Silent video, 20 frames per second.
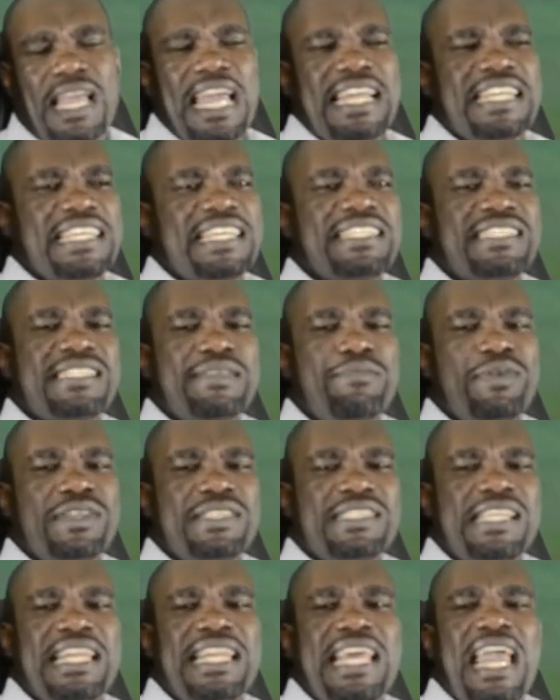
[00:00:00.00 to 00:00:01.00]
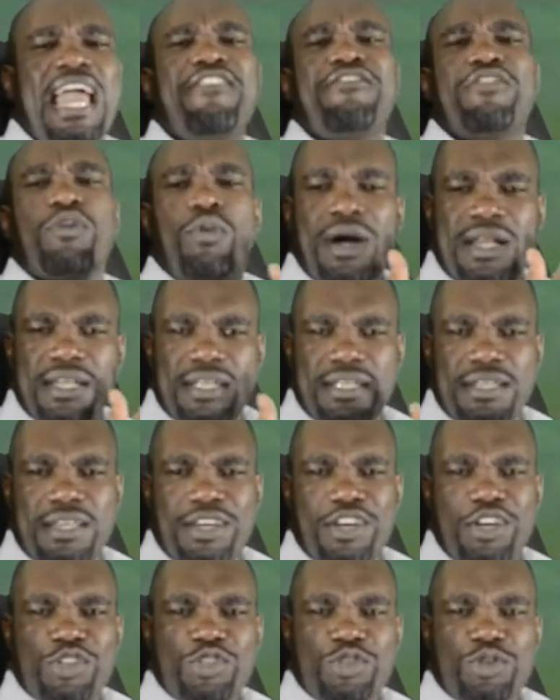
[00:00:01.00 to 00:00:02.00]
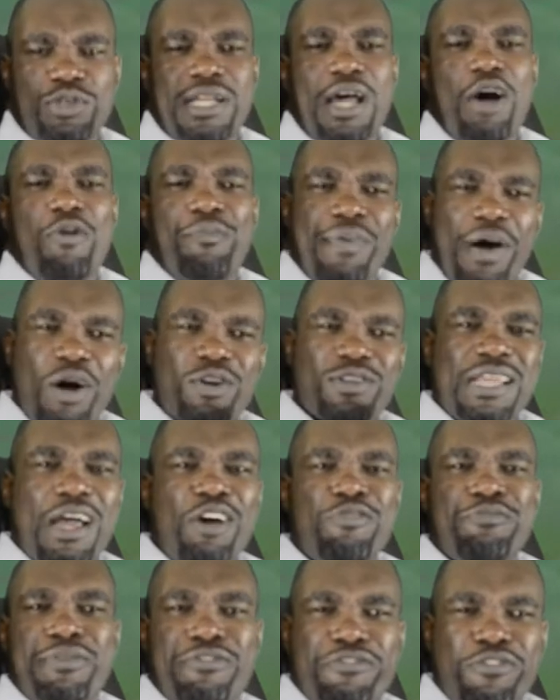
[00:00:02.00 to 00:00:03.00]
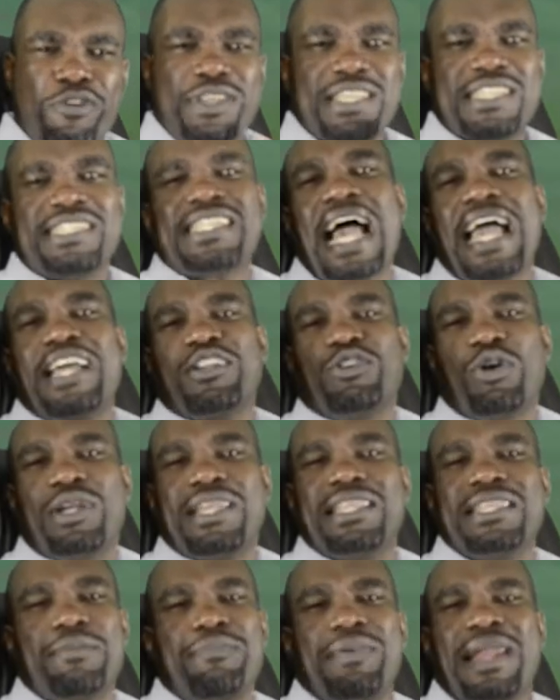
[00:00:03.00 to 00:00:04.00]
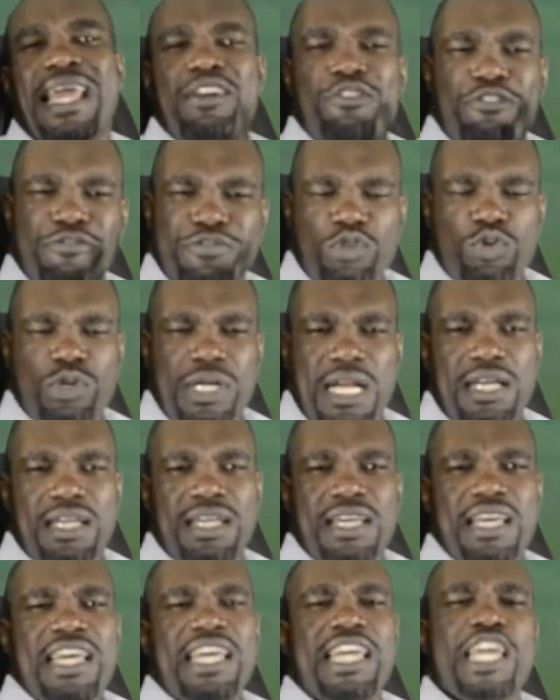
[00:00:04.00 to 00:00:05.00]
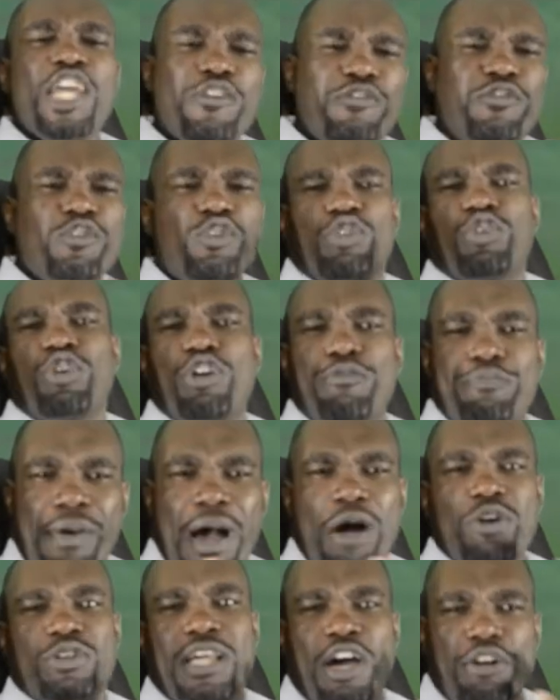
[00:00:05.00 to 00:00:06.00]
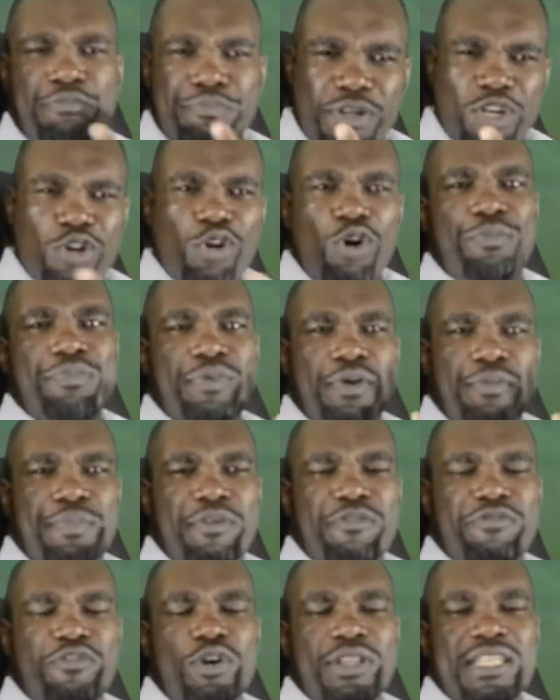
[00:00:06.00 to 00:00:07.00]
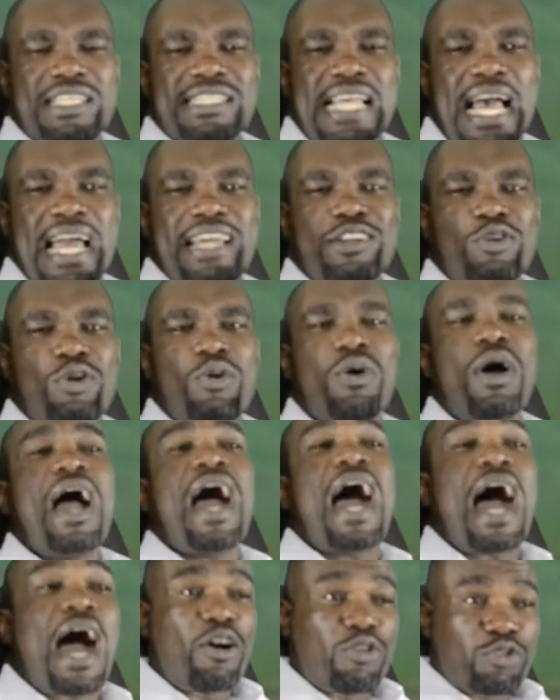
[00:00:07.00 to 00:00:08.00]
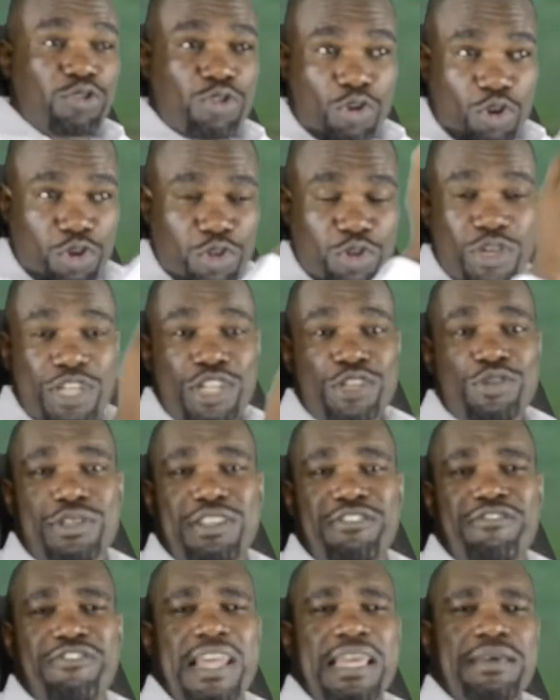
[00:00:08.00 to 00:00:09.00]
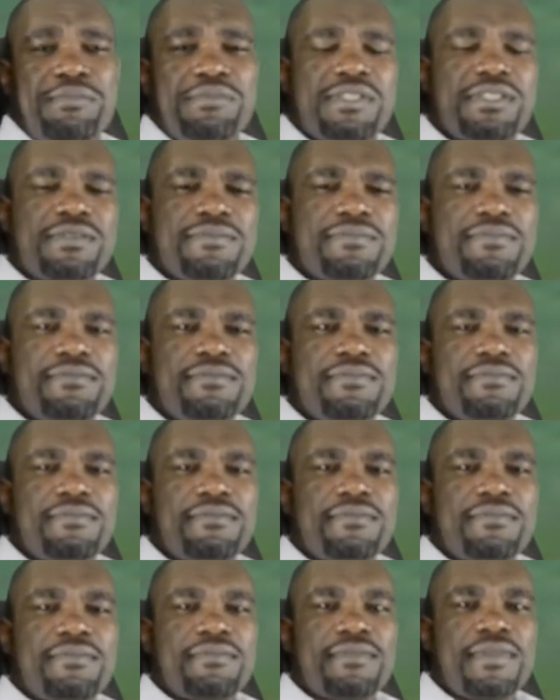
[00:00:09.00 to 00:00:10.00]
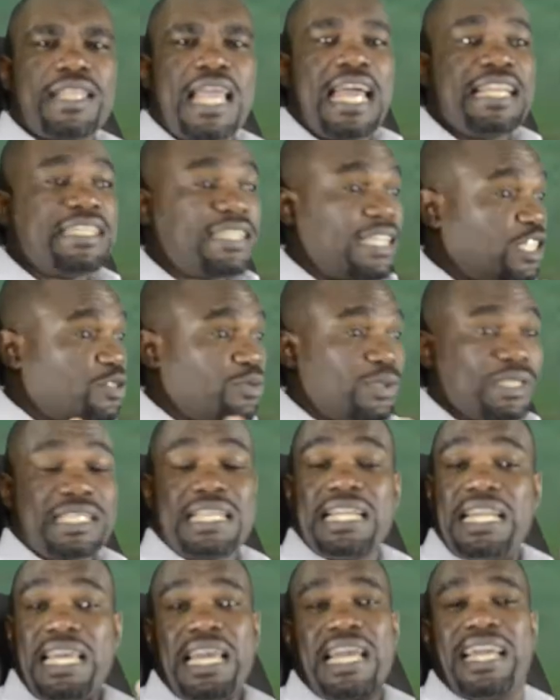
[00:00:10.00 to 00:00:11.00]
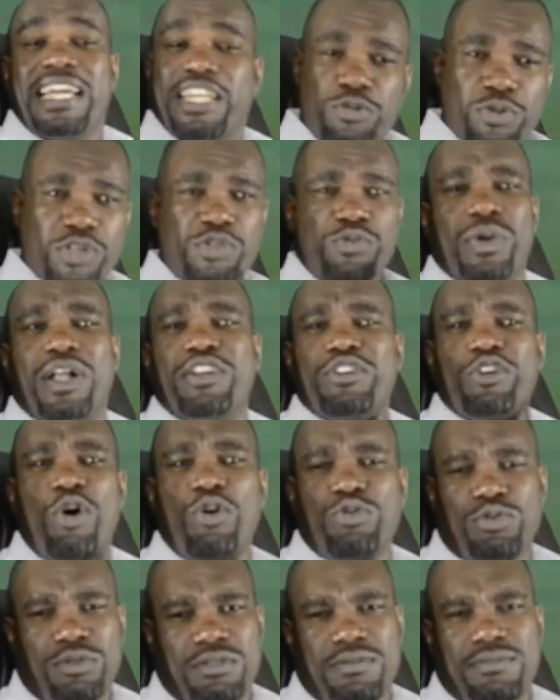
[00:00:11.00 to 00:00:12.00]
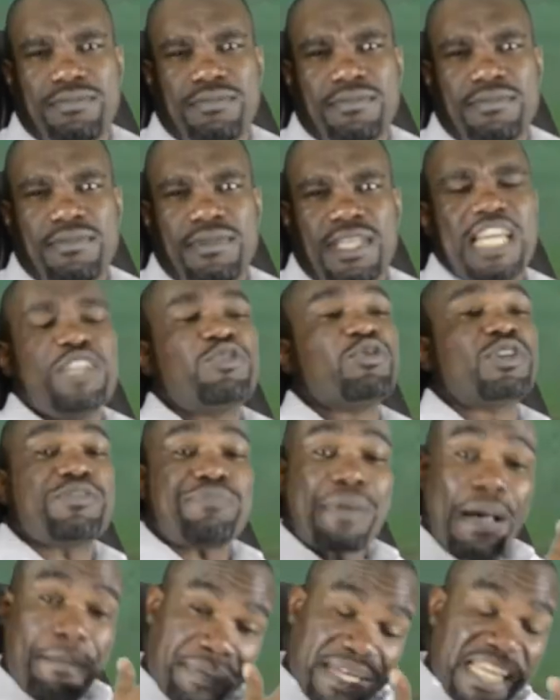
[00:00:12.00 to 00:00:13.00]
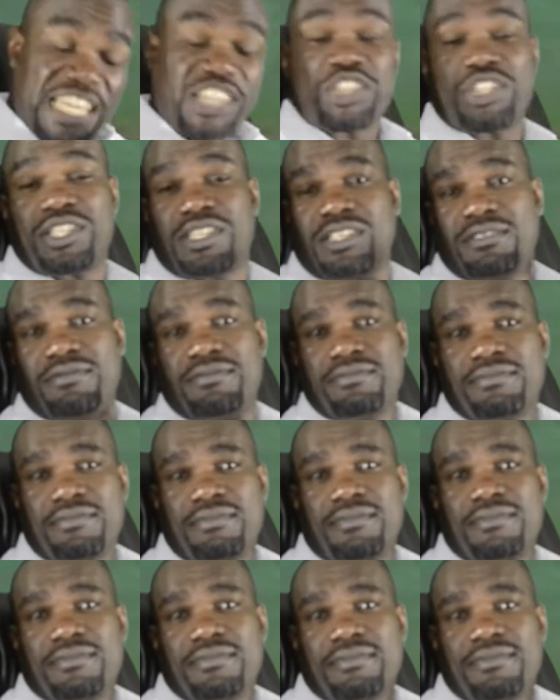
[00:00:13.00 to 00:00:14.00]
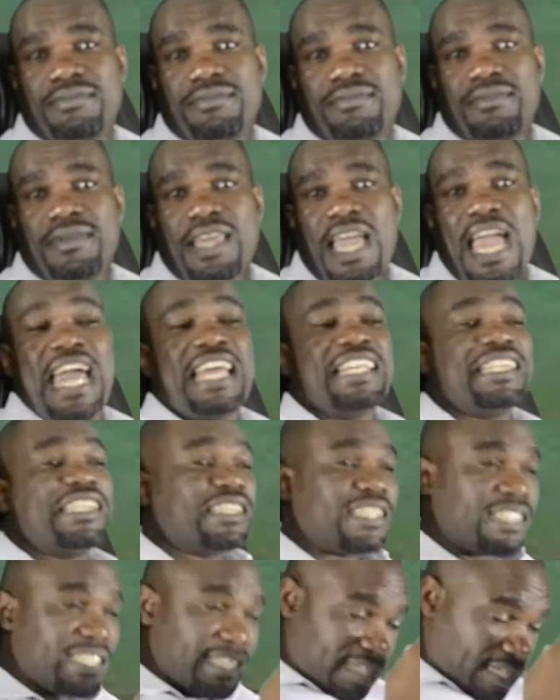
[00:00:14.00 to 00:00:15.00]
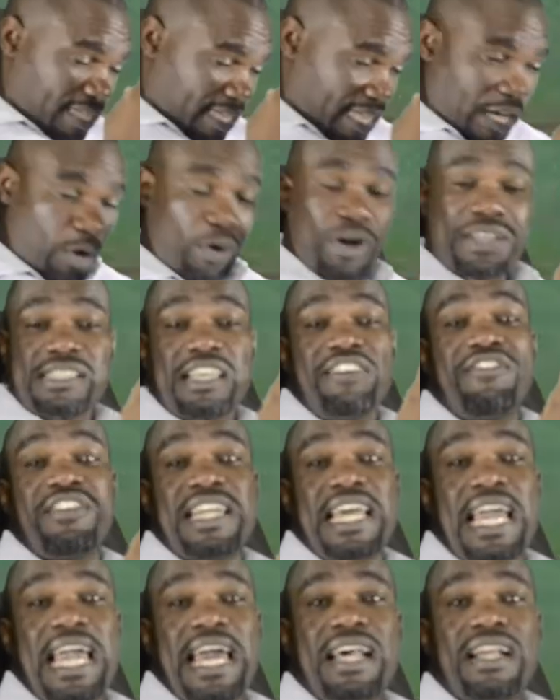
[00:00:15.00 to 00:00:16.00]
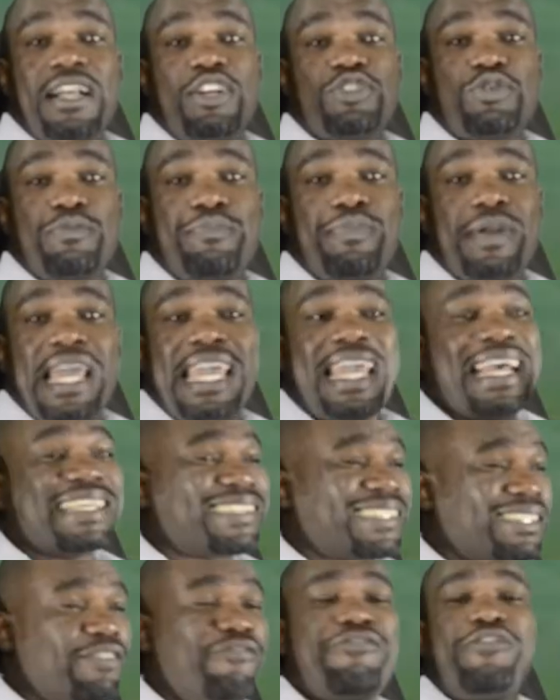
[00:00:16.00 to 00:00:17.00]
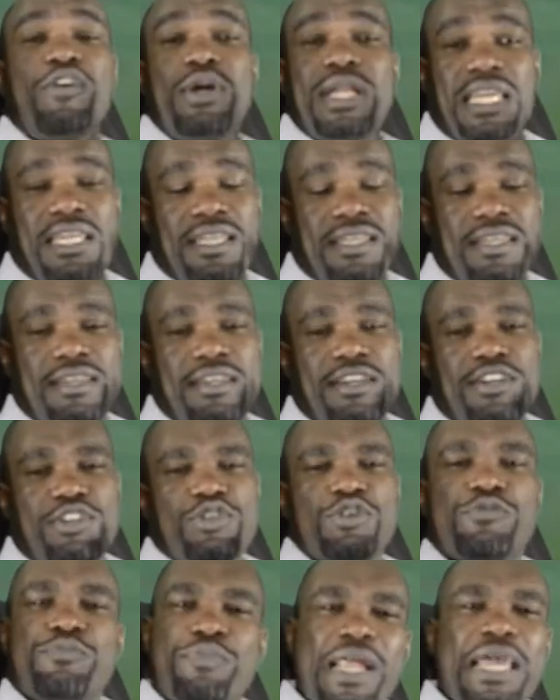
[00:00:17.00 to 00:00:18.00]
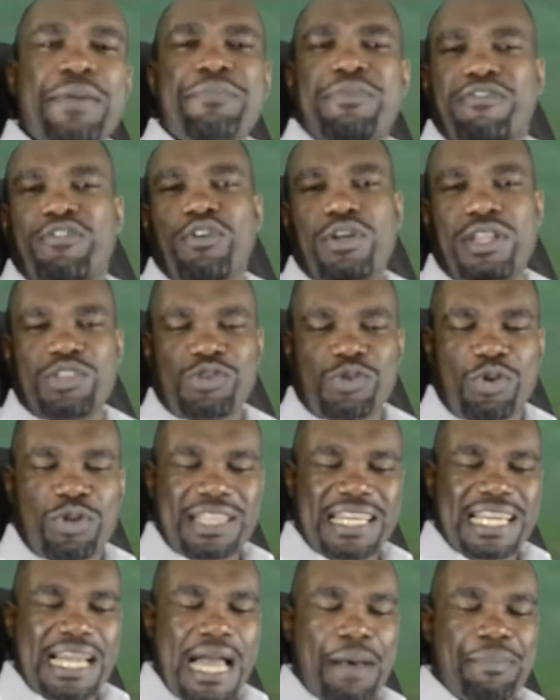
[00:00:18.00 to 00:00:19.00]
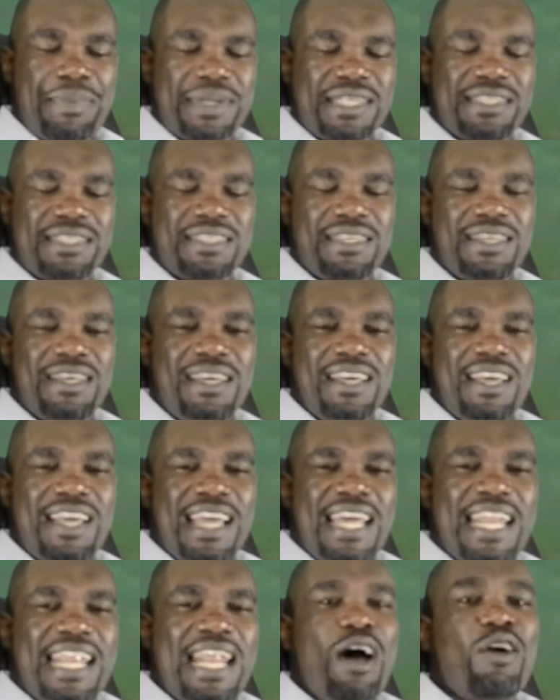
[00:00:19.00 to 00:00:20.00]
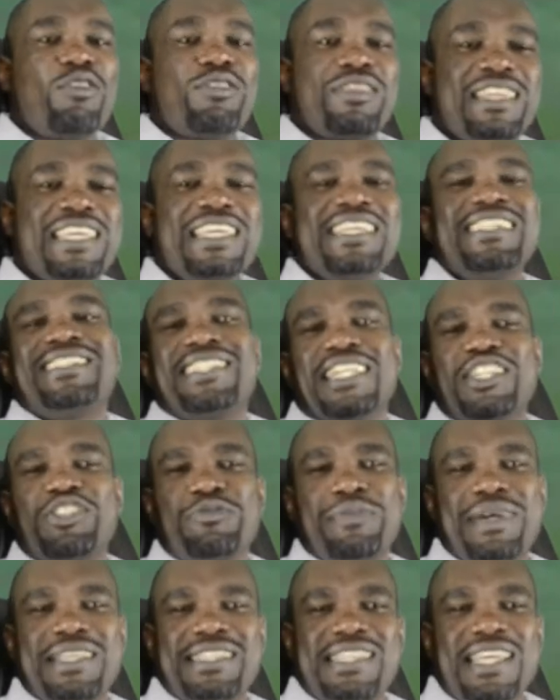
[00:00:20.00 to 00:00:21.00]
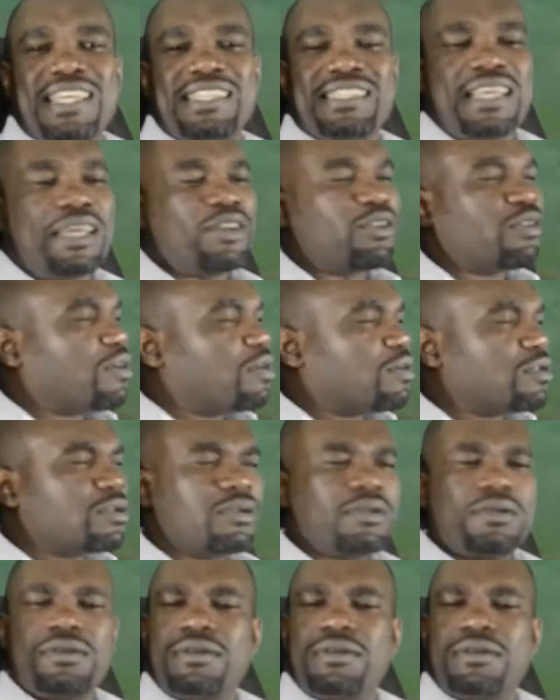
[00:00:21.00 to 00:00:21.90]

And he simply said, everyone should now bow down before this idol in the plain of Dura. If you do not bow down before this idol, I'll throw you into the flames. And it was clear. It was well known. It was published. And there was even a herald to play a symphony to play before this whole thing happened. Now, these gentlemen, they say, no.